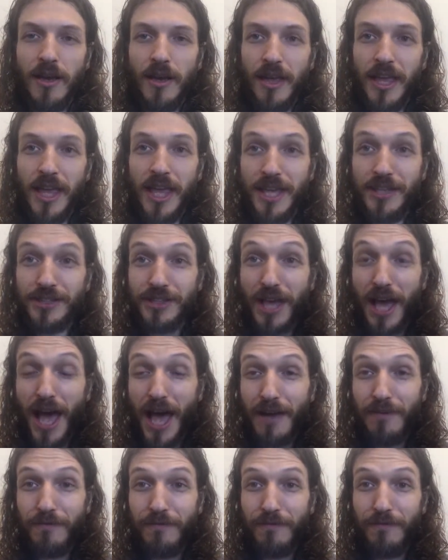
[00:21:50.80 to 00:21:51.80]
It's
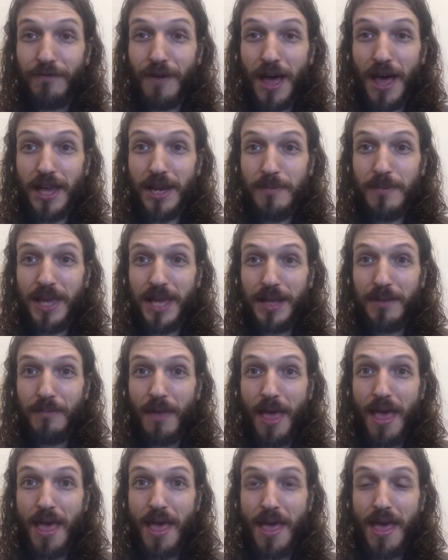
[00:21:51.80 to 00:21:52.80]
got vitamin
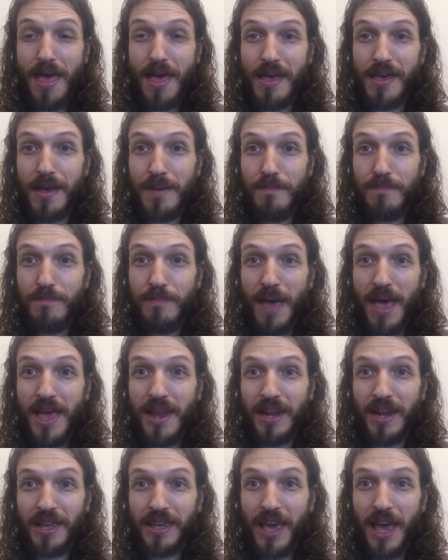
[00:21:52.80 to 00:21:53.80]
A and
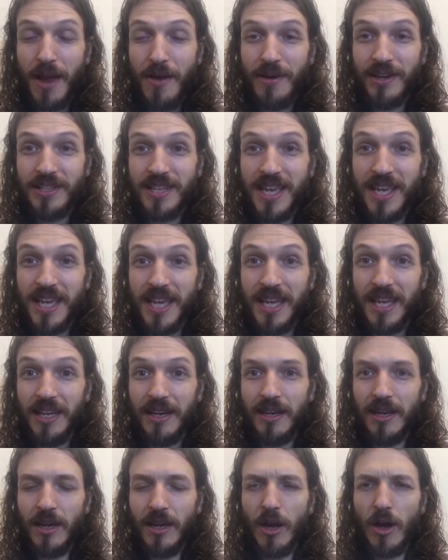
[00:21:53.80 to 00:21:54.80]
beta
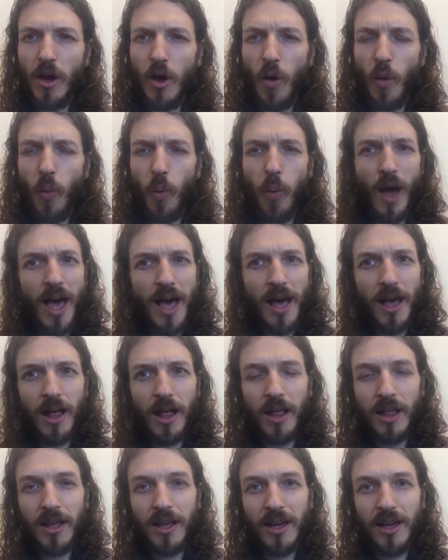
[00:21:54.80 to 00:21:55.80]
carotene.
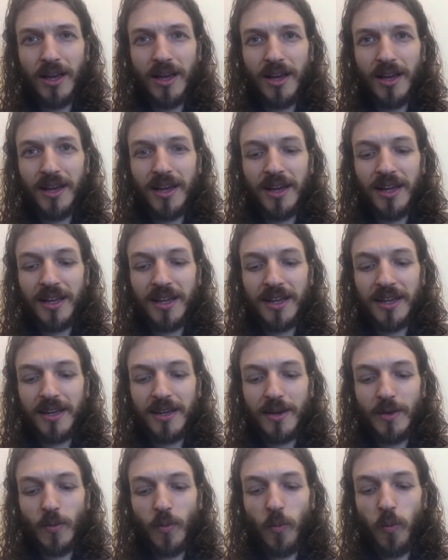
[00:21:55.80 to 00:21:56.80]
Well,
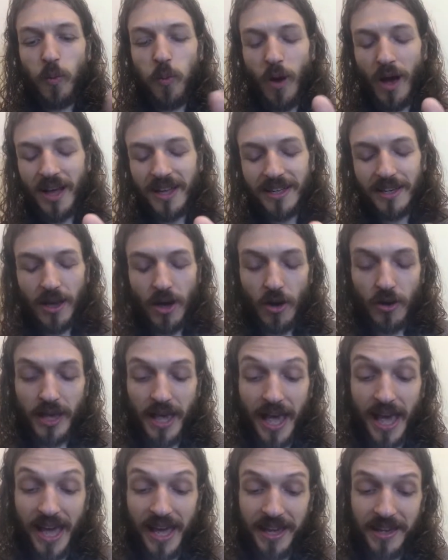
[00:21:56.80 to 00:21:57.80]
what?
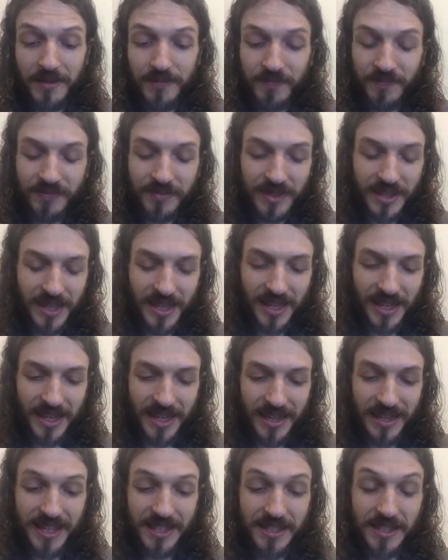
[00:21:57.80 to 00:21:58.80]
Okay.
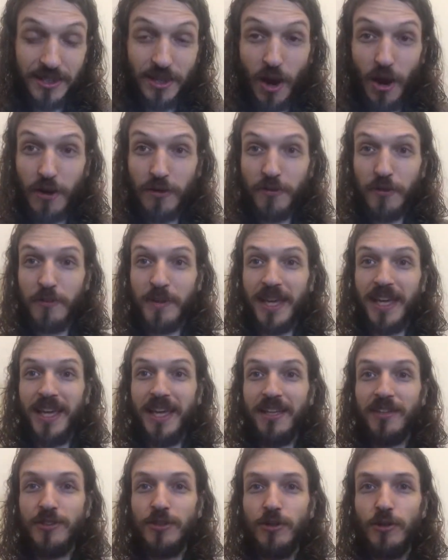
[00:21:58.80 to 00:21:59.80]
This is hard for
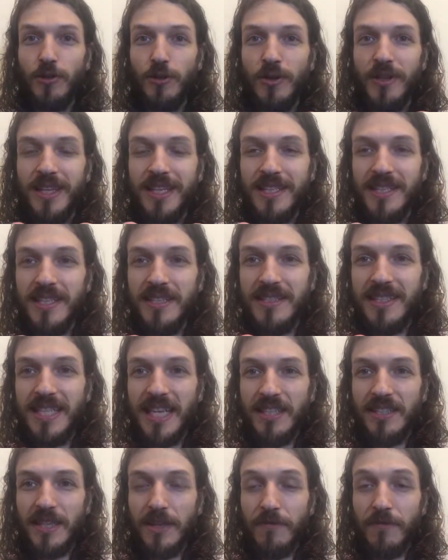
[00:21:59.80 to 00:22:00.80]
me to, this is
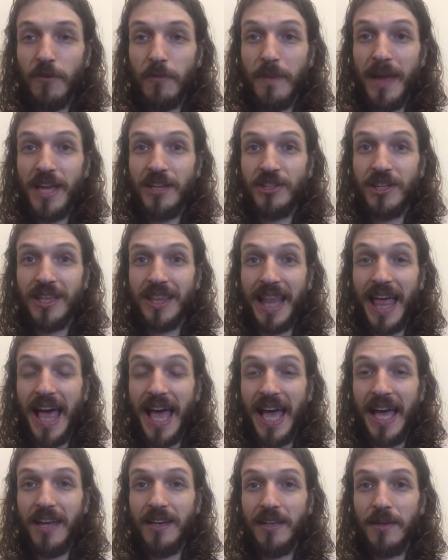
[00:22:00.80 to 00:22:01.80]
disinformation
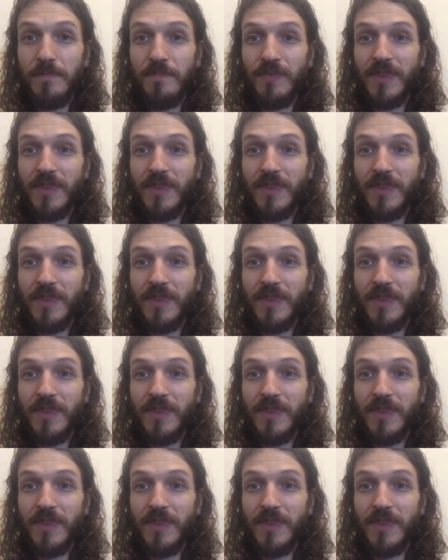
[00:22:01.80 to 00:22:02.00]
land.